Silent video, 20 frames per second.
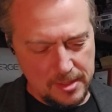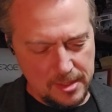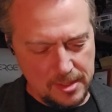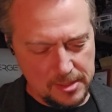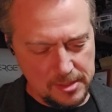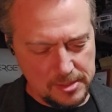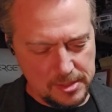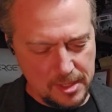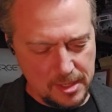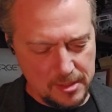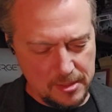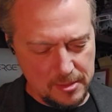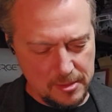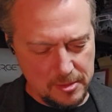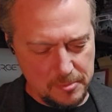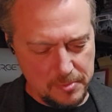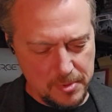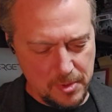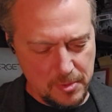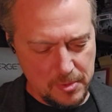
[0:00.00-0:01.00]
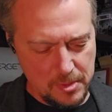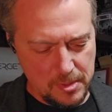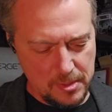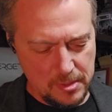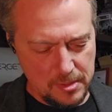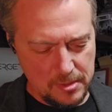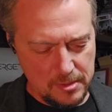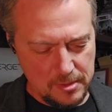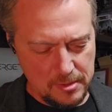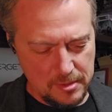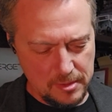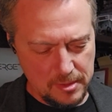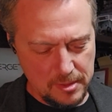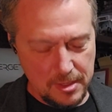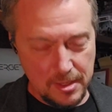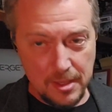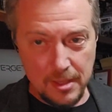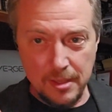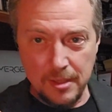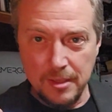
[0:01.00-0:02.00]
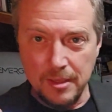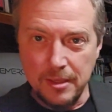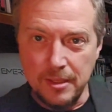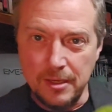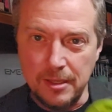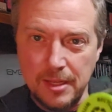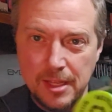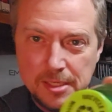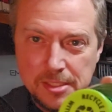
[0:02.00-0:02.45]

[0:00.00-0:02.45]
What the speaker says: and just kind of poking. And it